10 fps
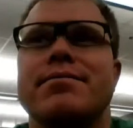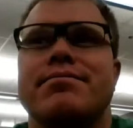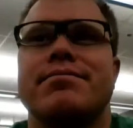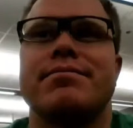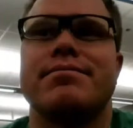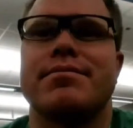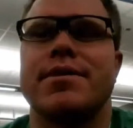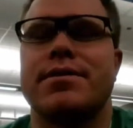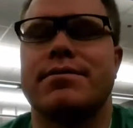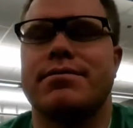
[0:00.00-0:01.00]
the
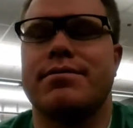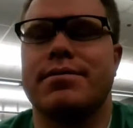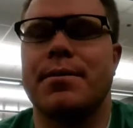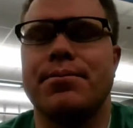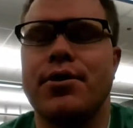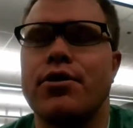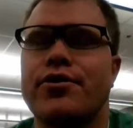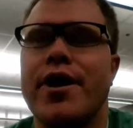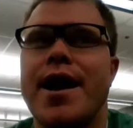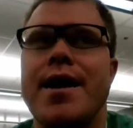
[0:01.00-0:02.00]

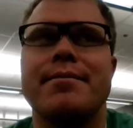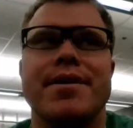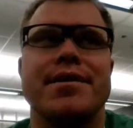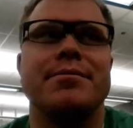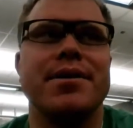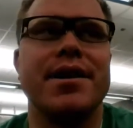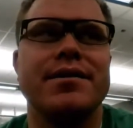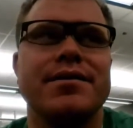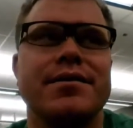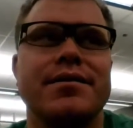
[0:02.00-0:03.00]
program
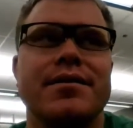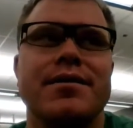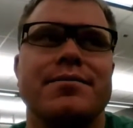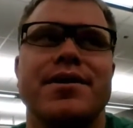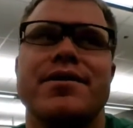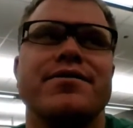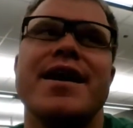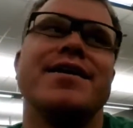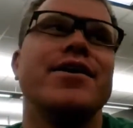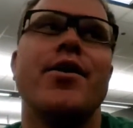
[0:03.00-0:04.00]
at the beginning
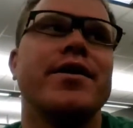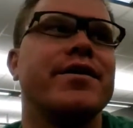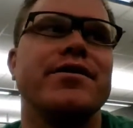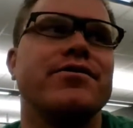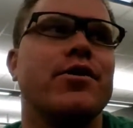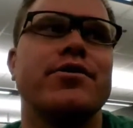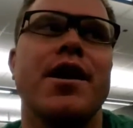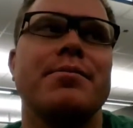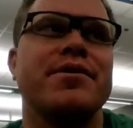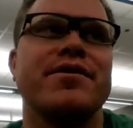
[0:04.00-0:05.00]
because I didn't know any of these
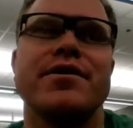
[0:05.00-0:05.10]
code